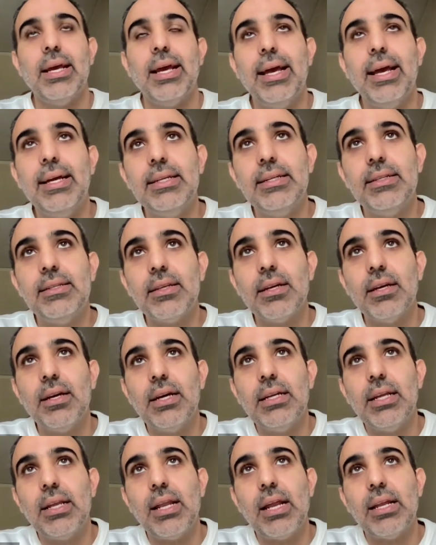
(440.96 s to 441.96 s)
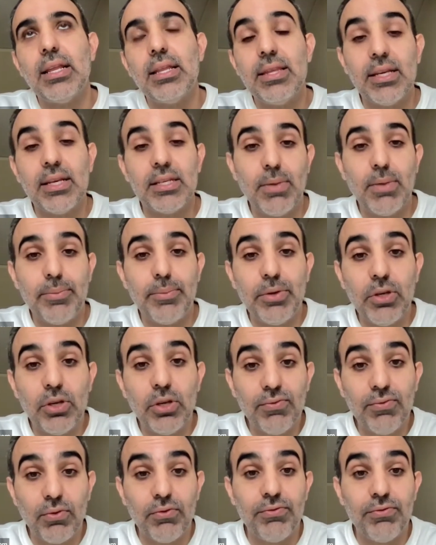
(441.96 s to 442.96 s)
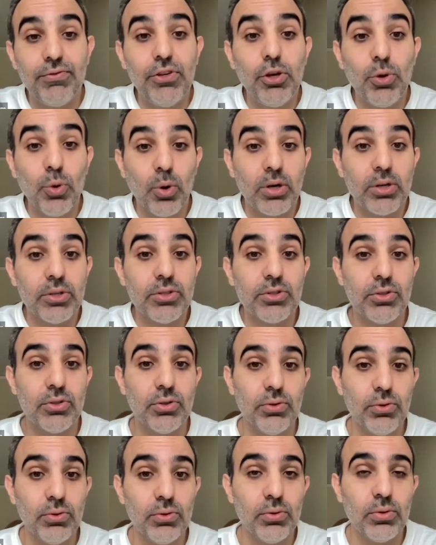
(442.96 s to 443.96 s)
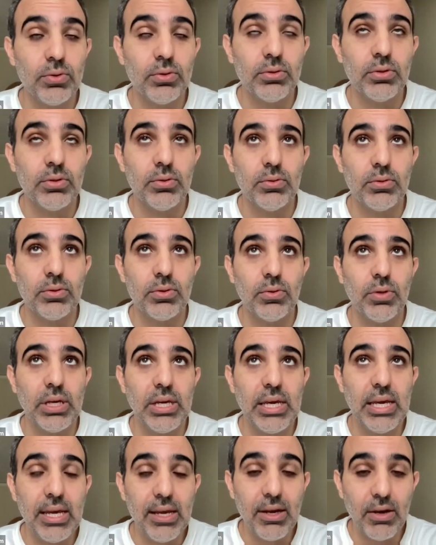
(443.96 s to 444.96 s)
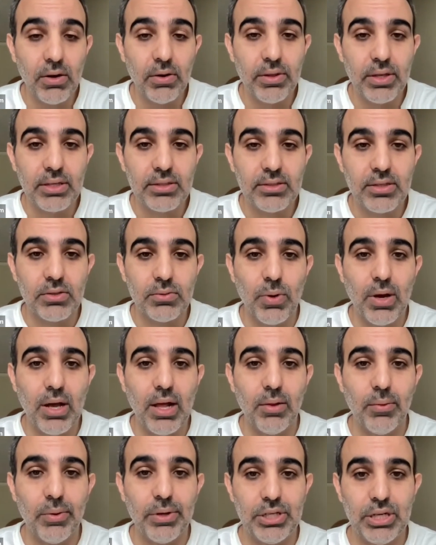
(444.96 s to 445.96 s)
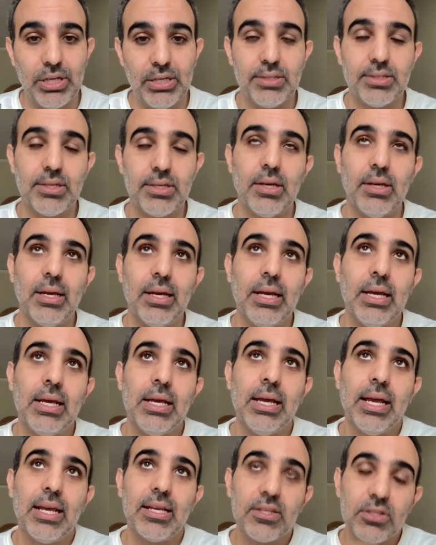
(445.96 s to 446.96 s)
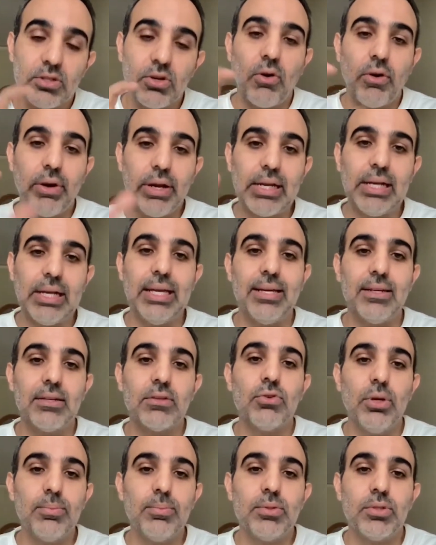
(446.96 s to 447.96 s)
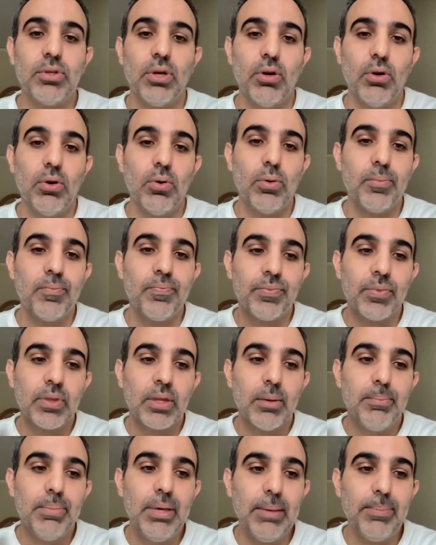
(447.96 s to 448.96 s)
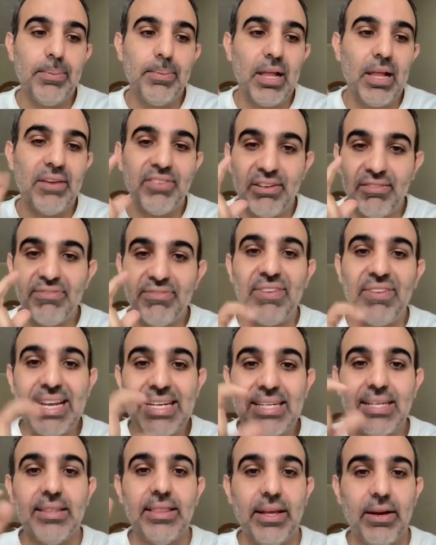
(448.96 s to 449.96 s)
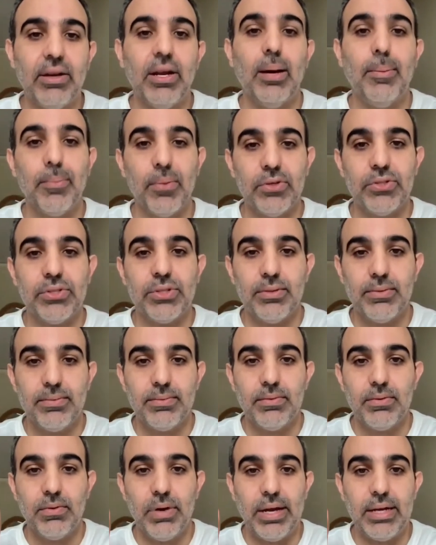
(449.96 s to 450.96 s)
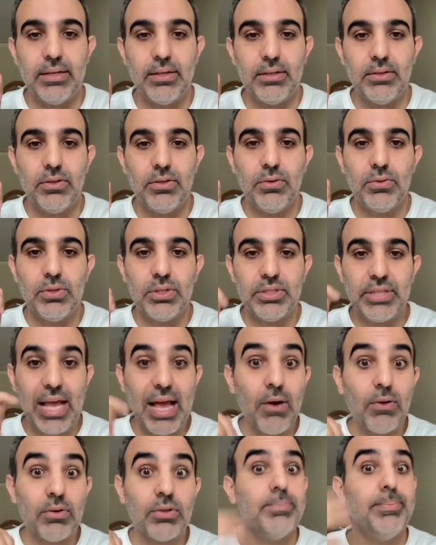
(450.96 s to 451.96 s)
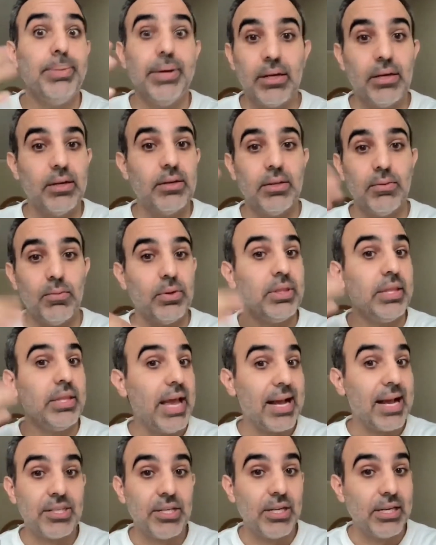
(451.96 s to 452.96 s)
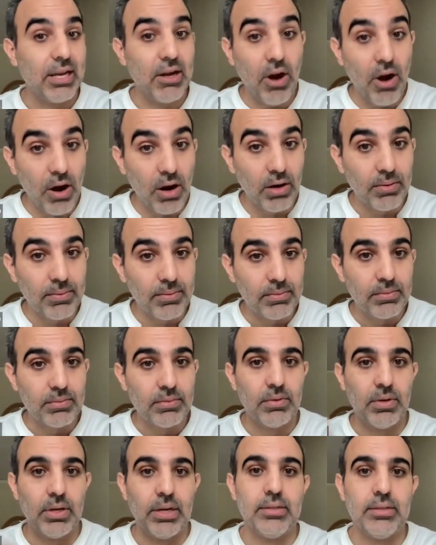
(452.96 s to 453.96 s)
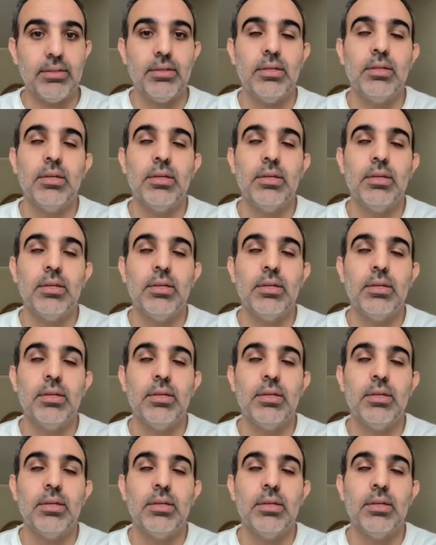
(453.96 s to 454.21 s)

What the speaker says: And I think it's maybe good for viewers to hear this as well, which is historically in crypto, people have inflated their numbers, right, to sound bigger than what they actually are, right?